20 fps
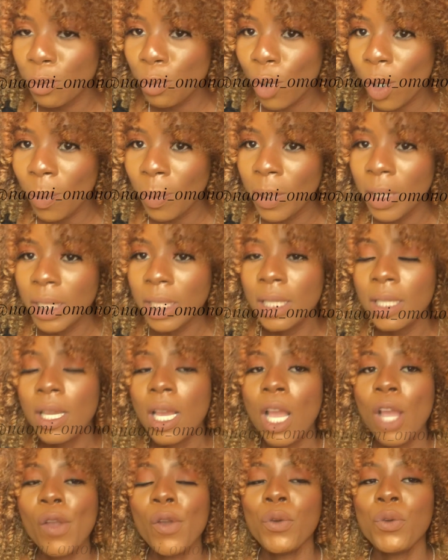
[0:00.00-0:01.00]
properly.
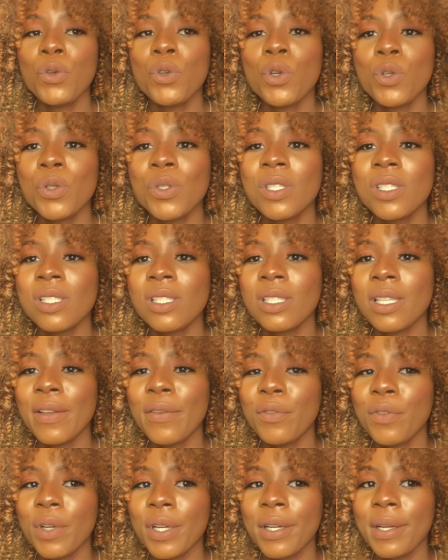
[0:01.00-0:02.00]
You're using a
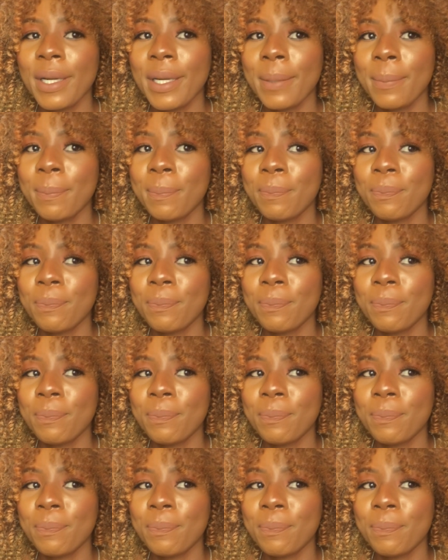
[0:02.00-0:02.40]
very